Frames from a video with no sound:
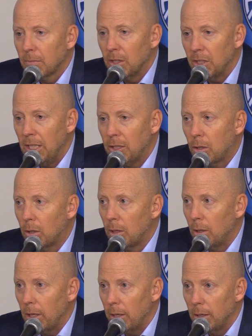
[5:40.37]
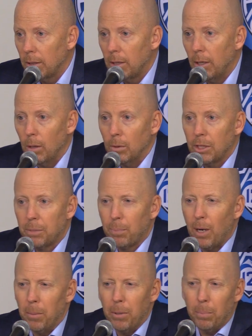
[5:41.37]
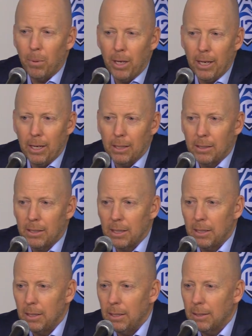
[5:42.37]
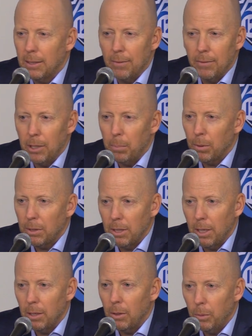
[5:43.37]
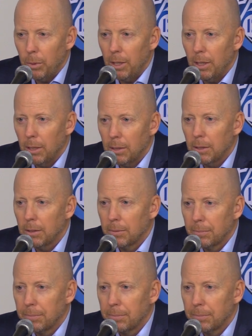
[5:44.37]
because he's clearly, you know, probably playing at 60, 70% of who he is.